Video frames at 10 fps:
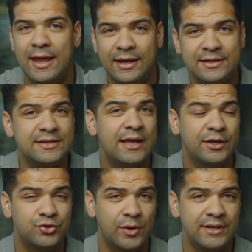it gets
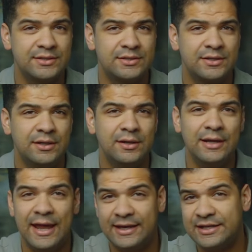addressed,
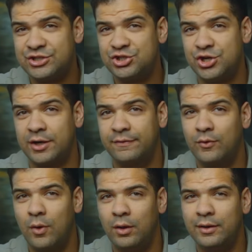it gets checked for
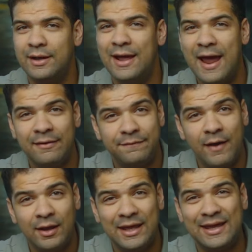quality, and
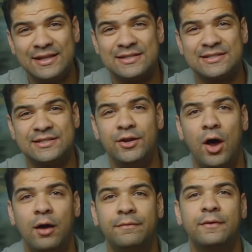finally it gets sent
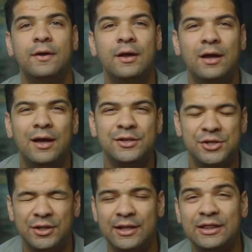off
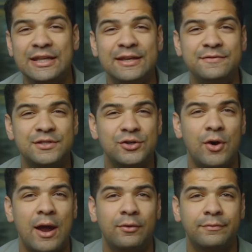until it leaves the
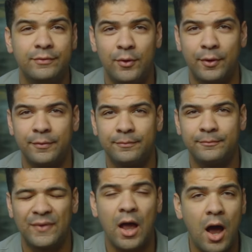ground floor
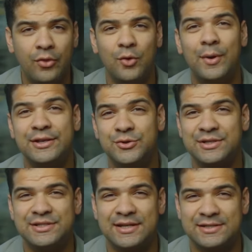on the way to
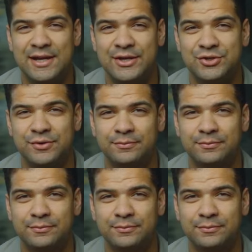its destination.